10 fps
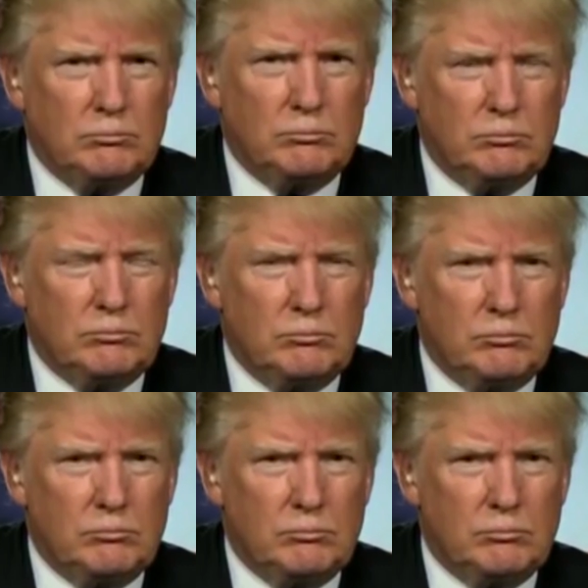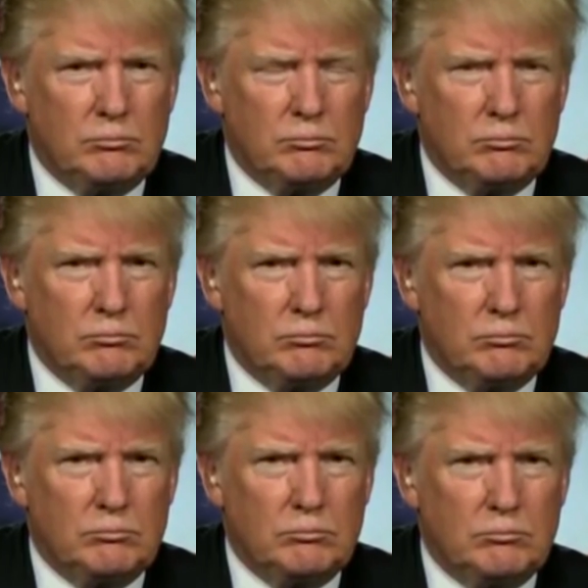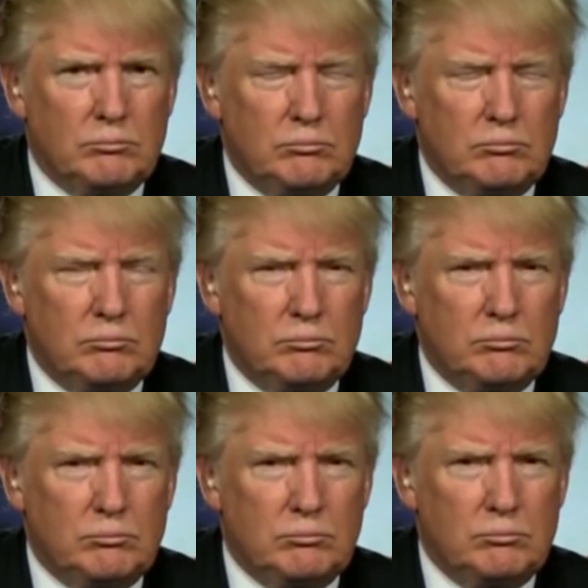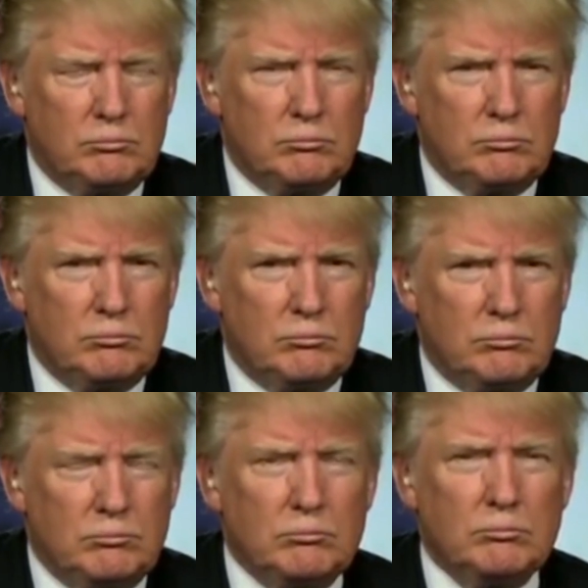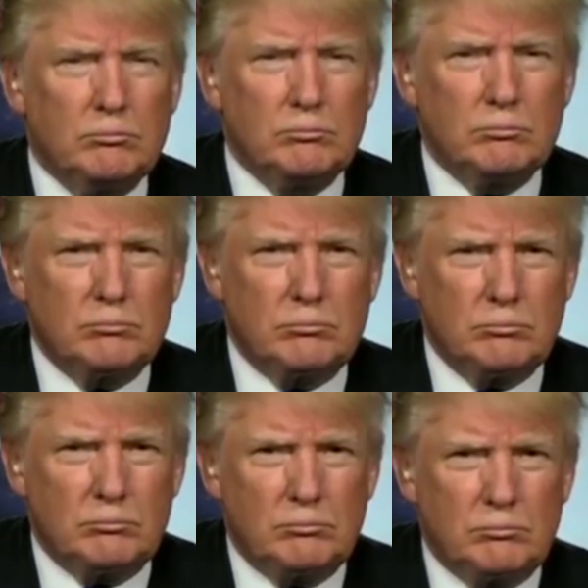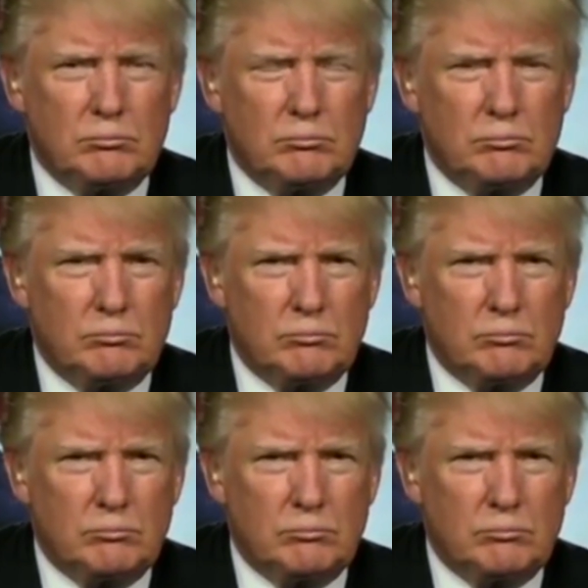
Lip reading: (not speaking)